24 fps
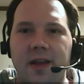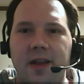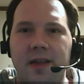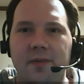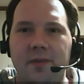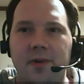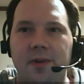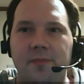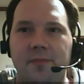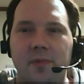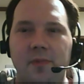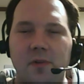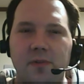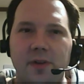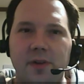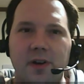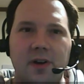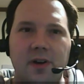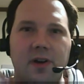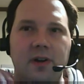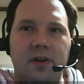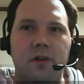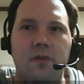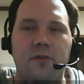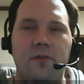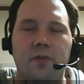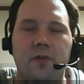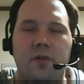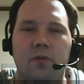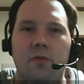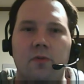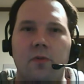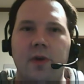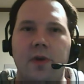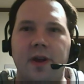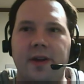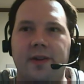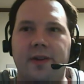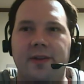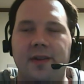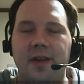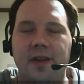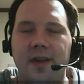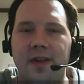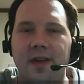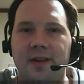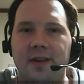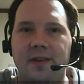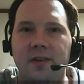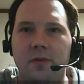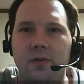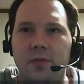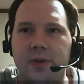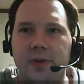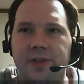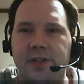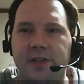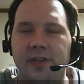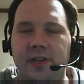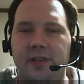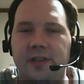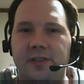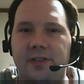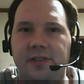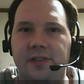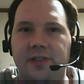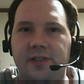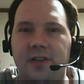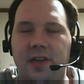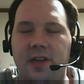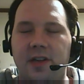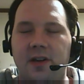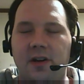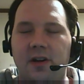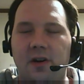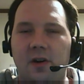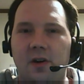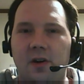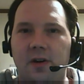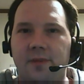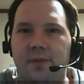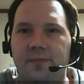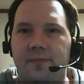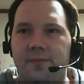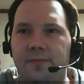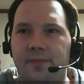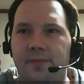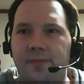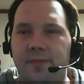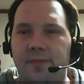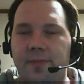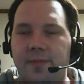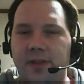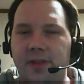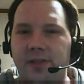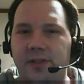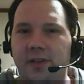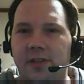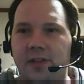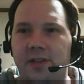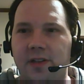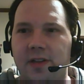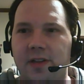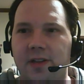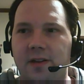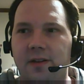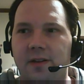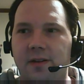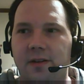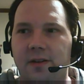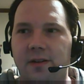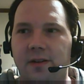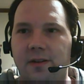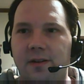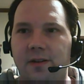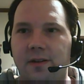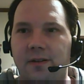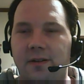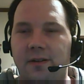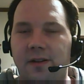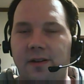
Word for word: Uh, anyway, moving on over to Rick, and here we get to see um, basically